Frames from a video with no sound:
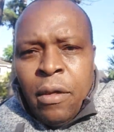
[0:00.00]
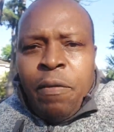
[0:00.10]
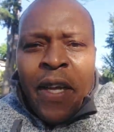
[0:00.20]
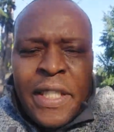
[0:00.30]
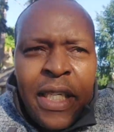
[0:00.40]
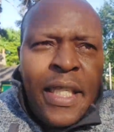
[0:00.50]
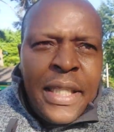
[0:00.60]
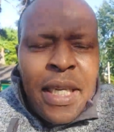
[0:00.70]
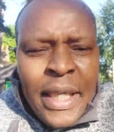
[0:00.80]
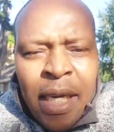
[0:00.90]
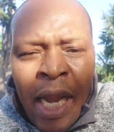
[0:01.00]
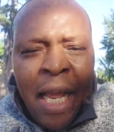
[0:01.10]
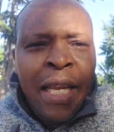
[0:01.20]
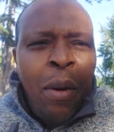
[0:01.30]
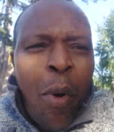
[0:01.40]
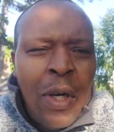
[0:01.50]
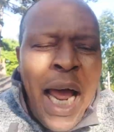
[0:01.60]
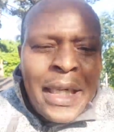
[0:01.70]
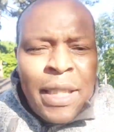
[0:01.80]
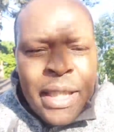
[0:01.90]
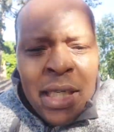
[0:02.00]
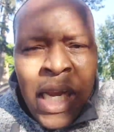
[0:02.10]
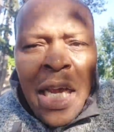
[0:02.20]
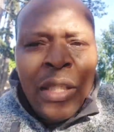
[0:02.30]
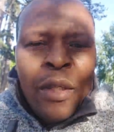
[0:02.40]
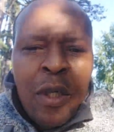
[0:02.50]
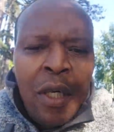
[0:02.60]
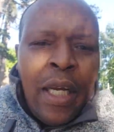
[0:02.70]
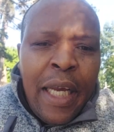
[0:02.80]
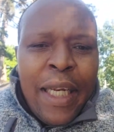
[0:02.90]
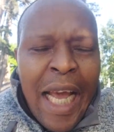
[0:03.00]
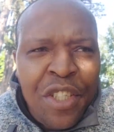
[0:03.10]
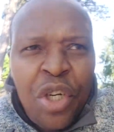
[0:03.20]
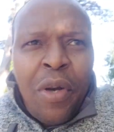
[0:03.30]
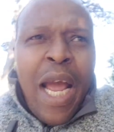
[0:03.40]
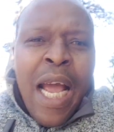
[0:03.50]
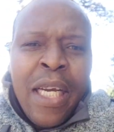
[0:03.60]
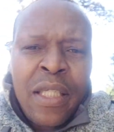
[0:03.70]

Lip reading: fetishism in Igbo land, in Nigeria,